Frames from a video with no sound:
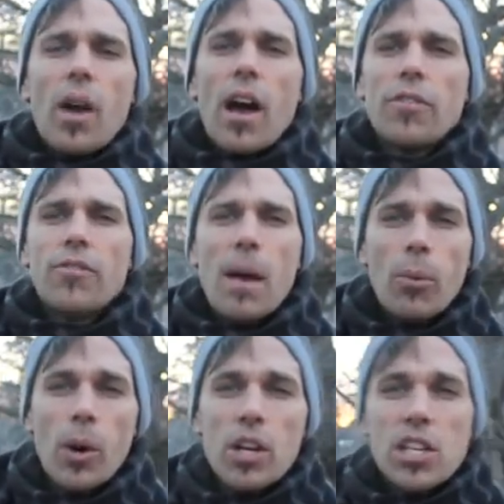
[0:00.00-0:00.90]
uh, on
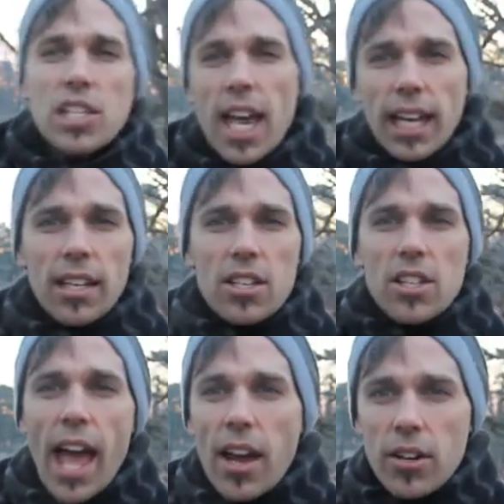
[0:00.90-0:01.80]
February 2nd,
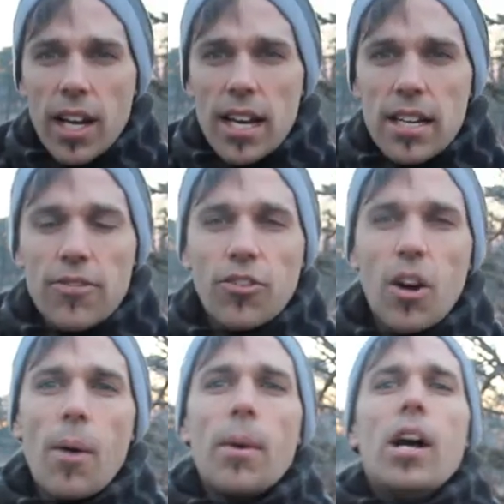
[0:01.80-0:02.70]
Saturday
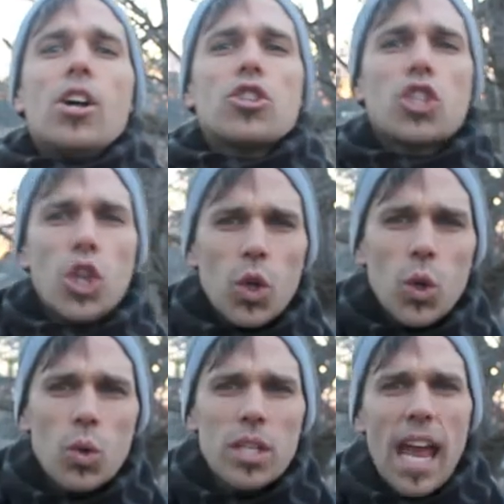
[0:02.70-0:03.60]
from
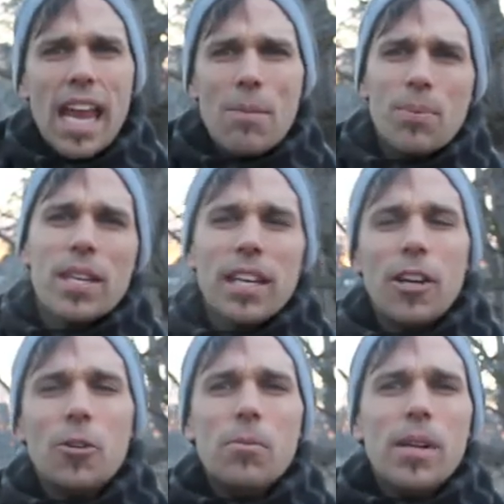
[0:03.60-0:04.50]
2 to 8
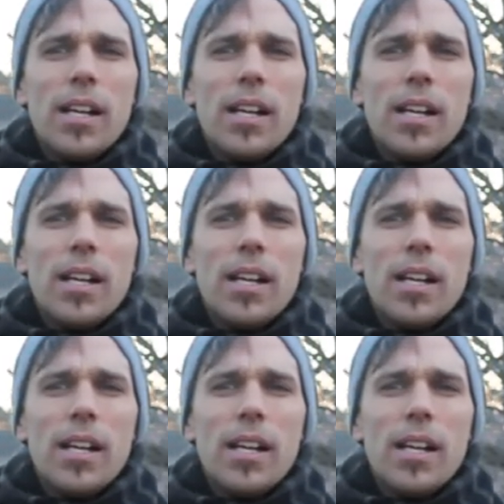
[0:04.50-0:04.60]
p.m